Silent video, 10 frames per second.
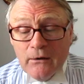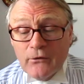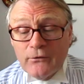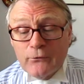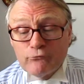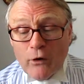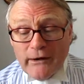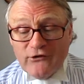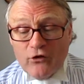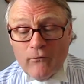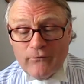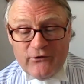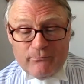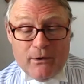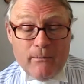"that the right of
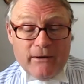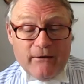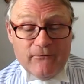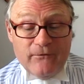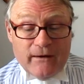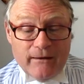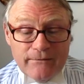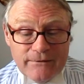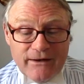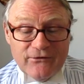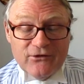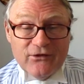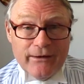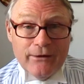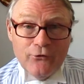this public figure," an
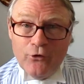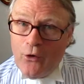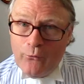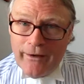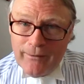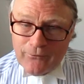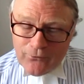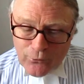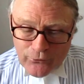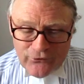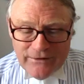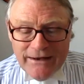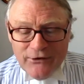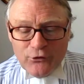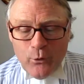entertainer, no name of course,
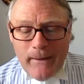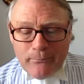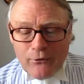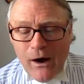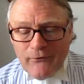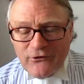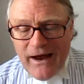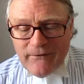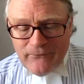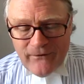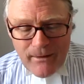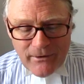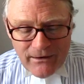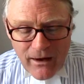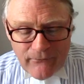"to a private and
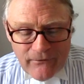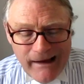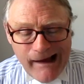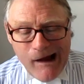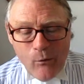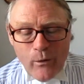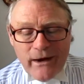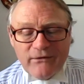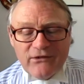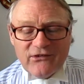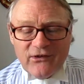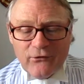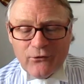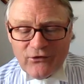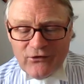family life outweighed the
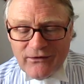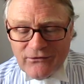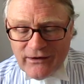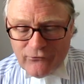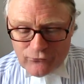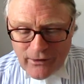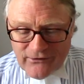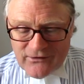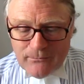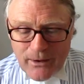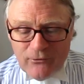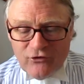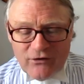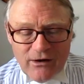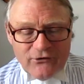Sun on Sunday's right to
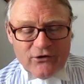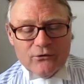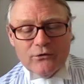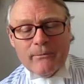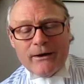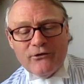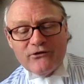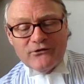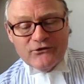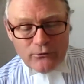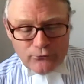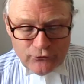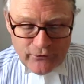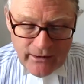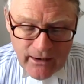publish an article about his
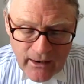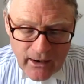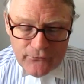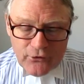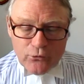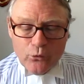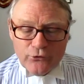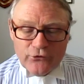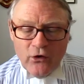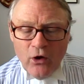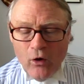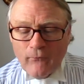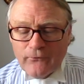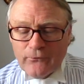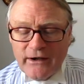adultery under laws
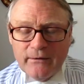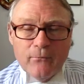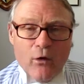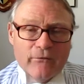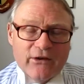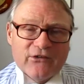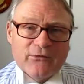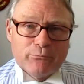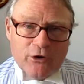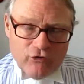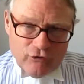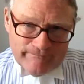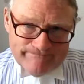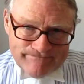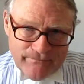on freedom of expression."